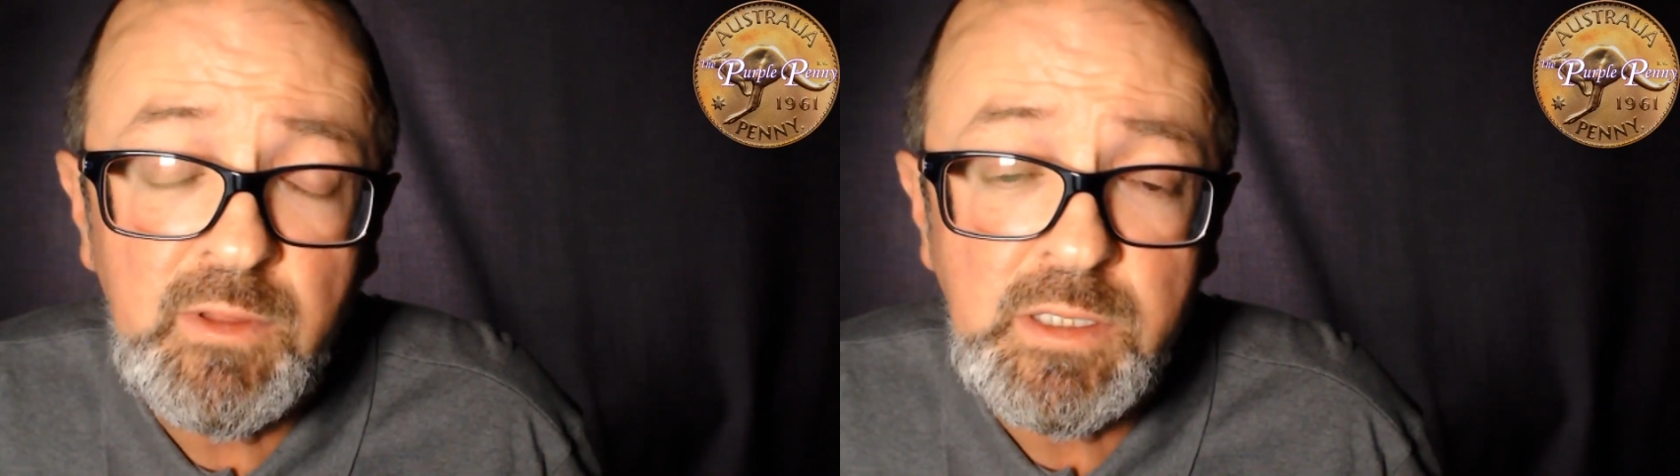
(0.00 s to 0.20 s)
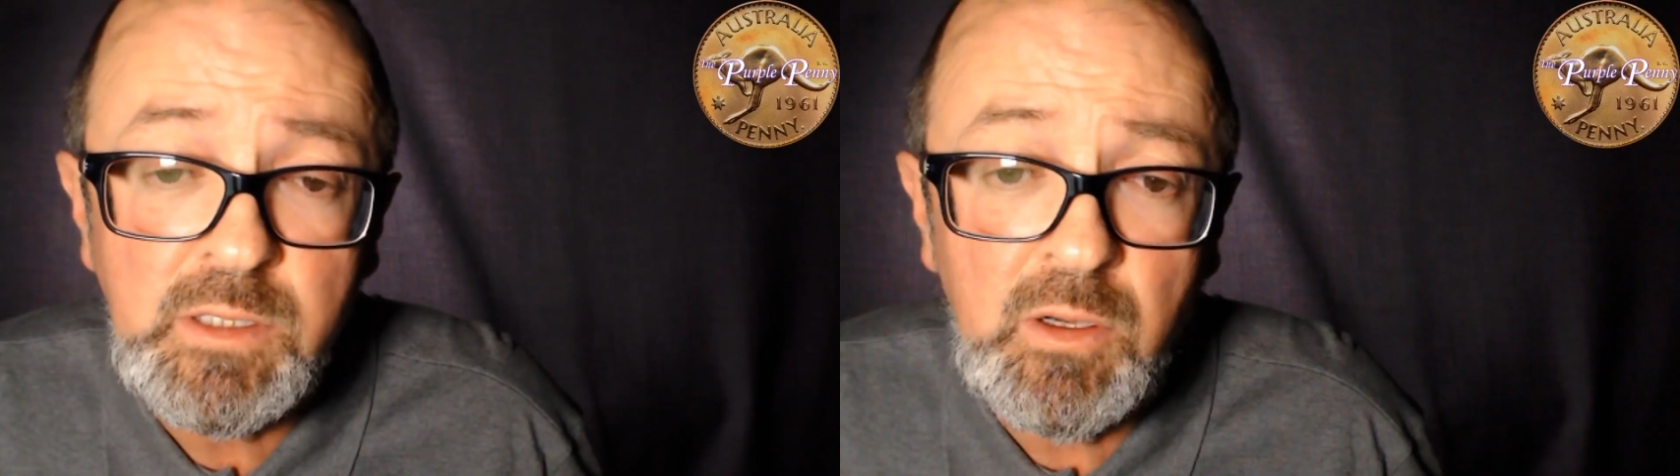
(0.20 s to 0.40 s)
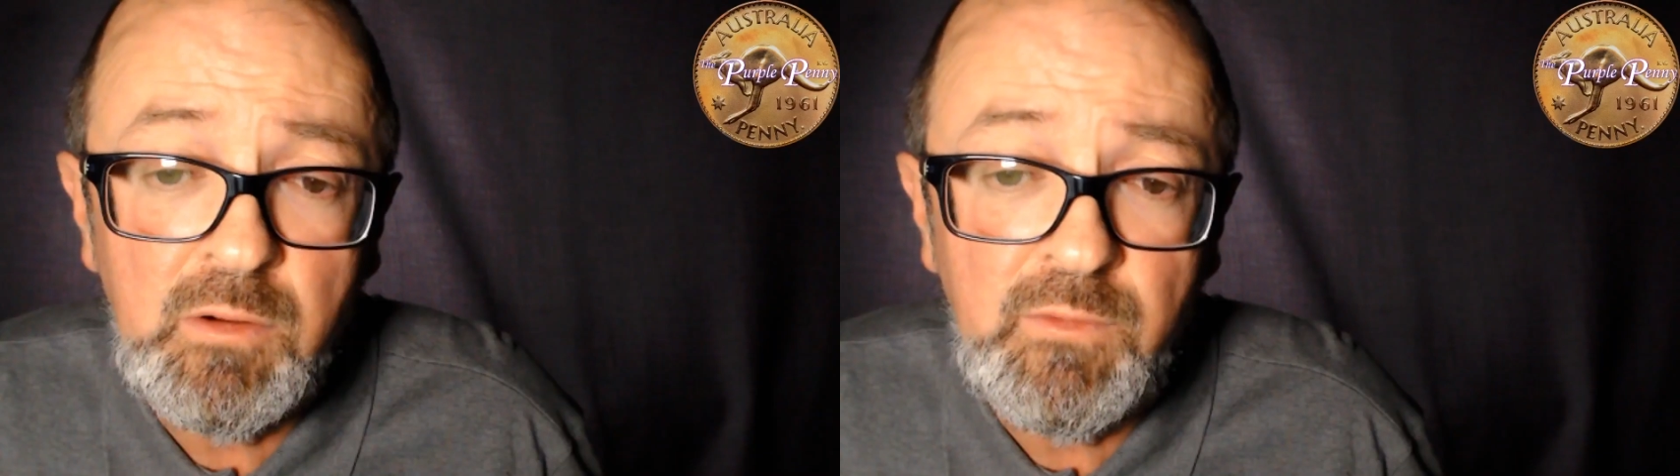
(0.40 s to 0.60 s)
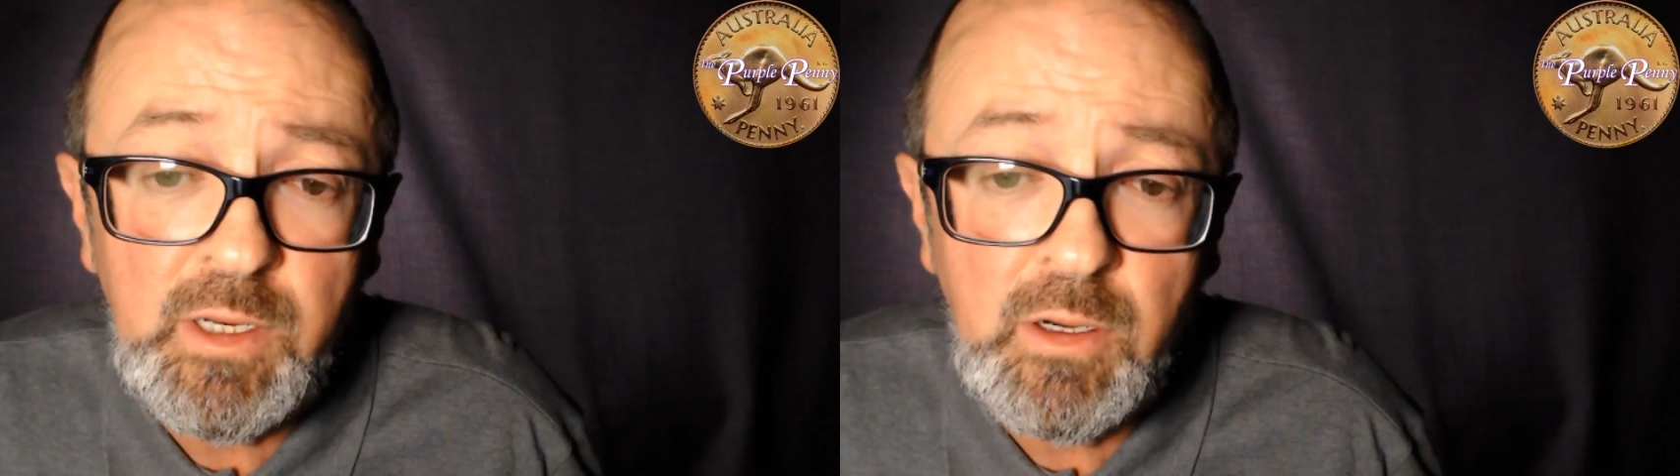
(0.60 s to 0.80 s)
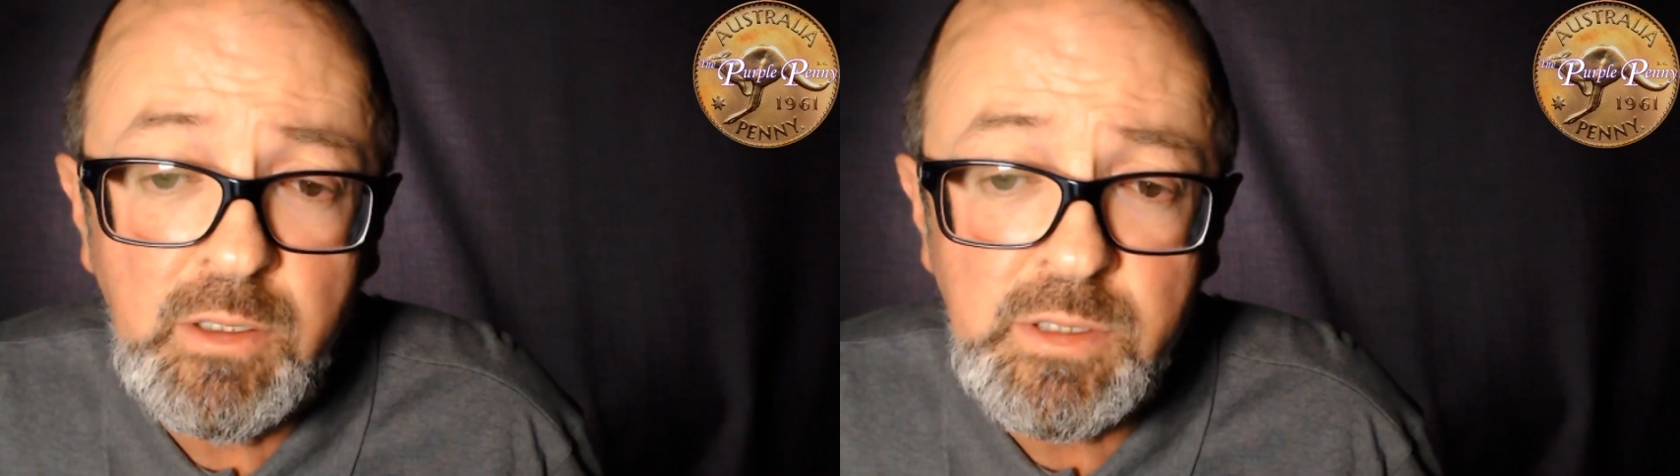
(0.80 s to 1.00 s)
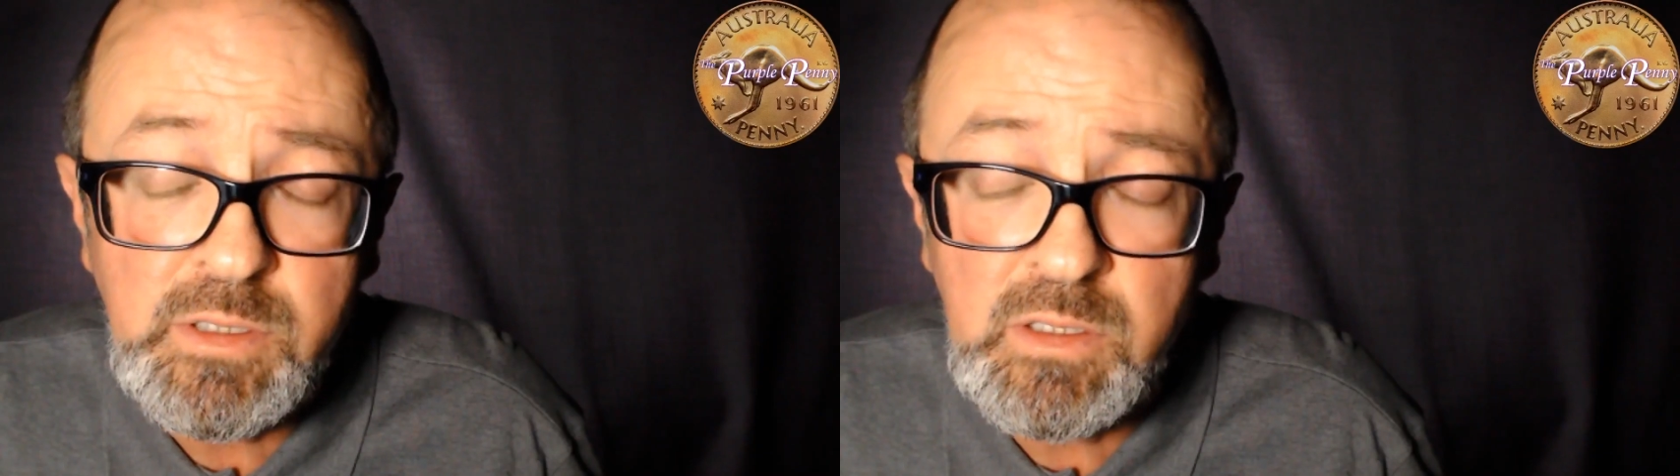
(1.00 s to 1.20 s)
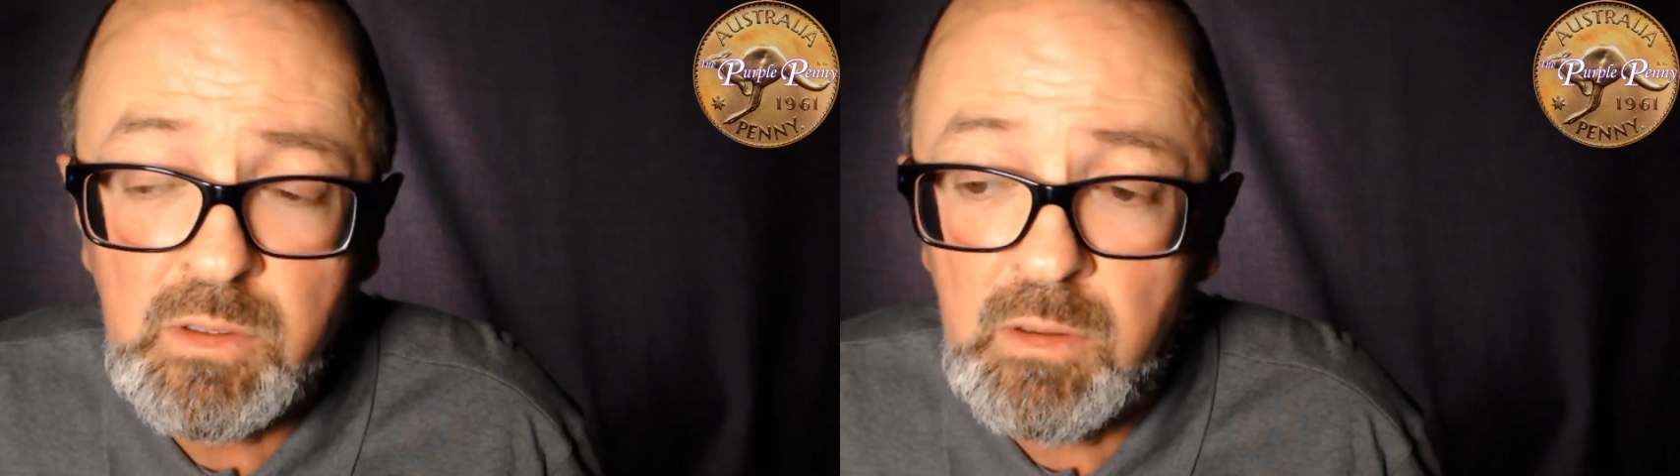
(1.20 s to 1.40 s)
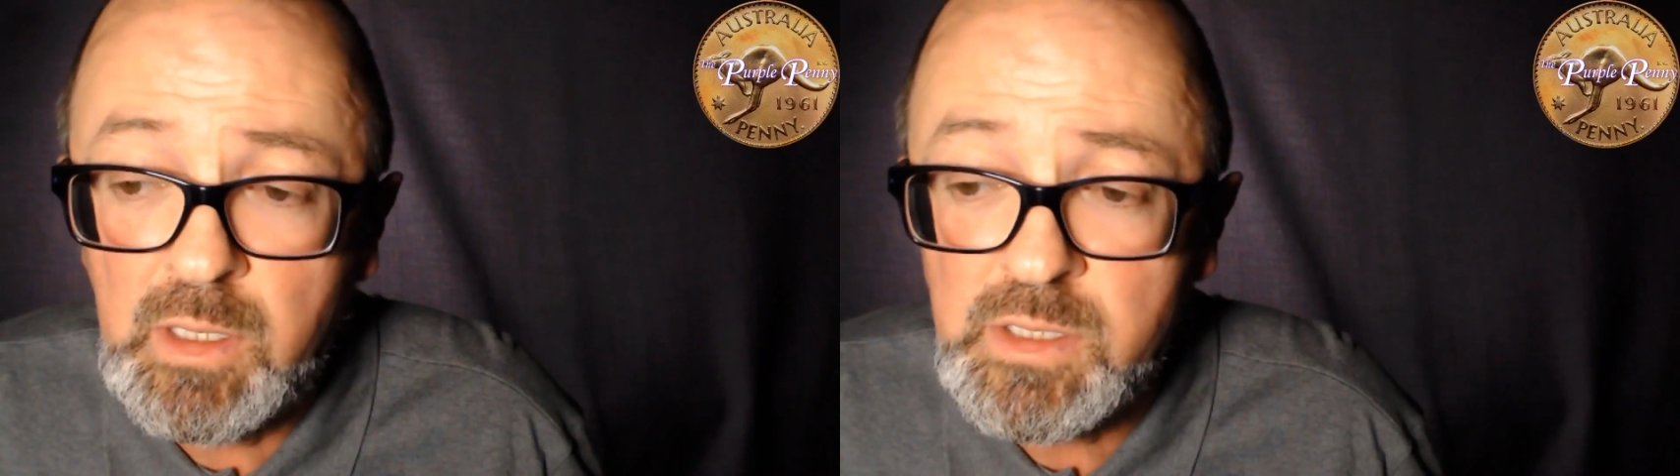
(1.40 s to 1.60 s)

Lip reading: these live videos as I